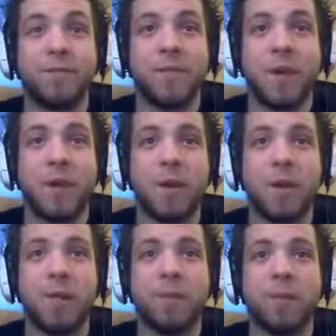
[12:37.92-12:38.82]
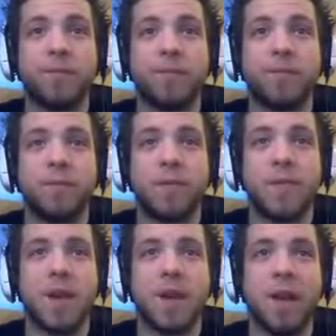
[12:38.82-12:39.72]
Alright.
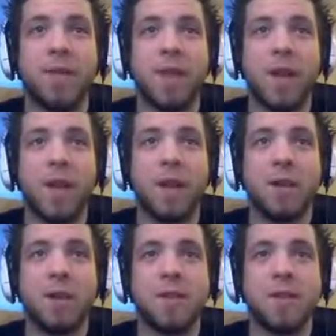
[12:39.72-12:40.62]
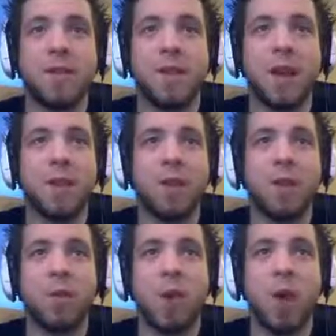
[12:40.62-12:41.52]
Die, flies. I don't know
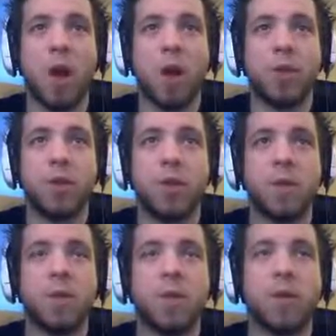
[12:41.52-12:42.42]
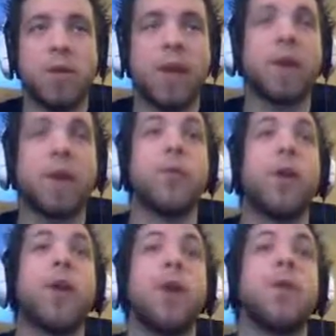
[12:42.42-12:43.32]
what this is. Oh, the fly got full
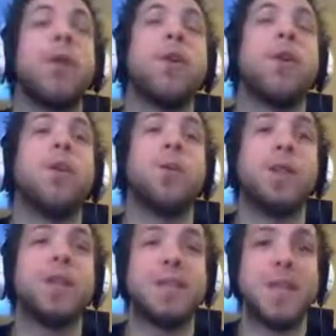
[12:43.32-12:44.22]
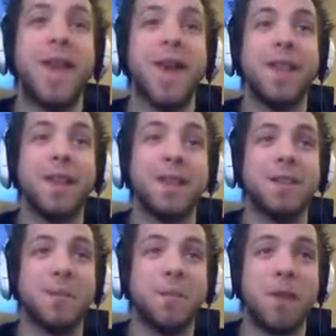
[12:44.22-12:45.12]
health. Oh, what is that? That is
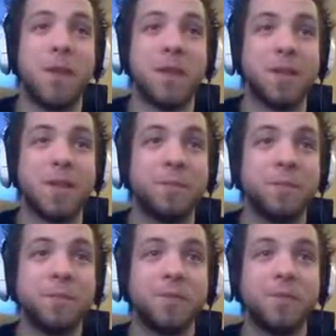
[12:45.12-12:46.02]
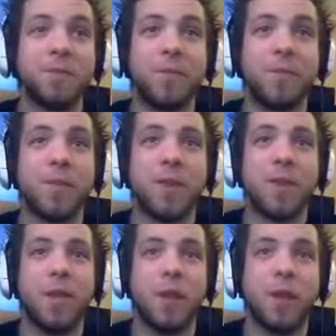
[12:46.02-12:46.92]
amazing. The
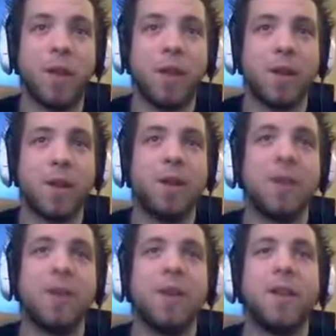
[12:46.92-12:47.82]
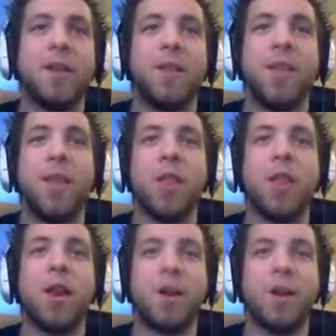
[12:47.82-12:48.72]
luck. The
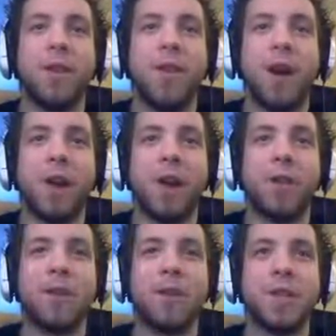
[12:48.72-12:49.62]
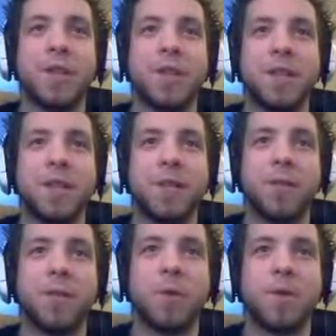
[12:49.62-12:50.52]
luck of the Irish is here,
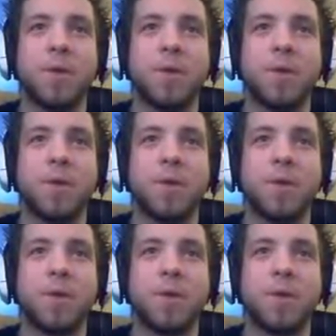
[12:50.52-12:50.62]
folks.